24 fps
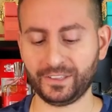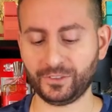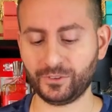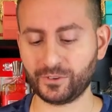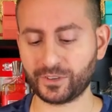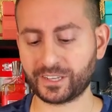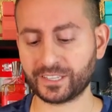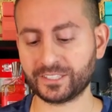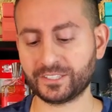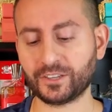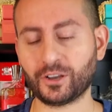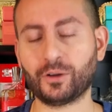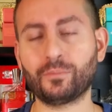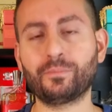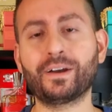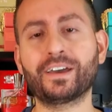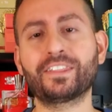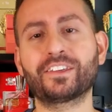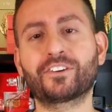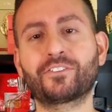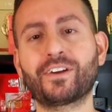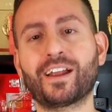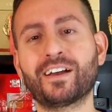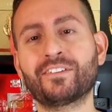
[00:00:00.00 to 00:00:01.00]
You can tell
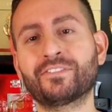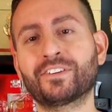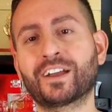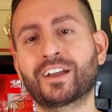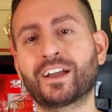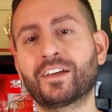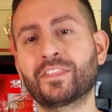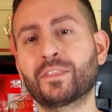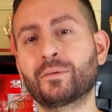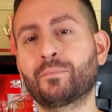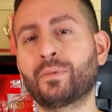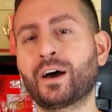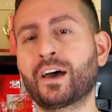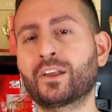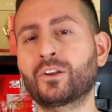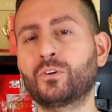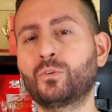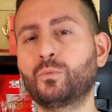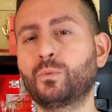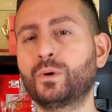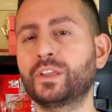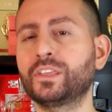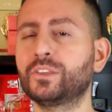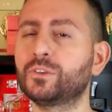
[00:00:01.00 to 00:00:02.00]
by the graphic on the
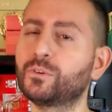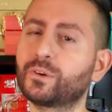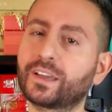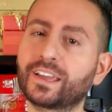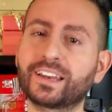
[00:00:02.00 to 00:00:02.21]
bottle what you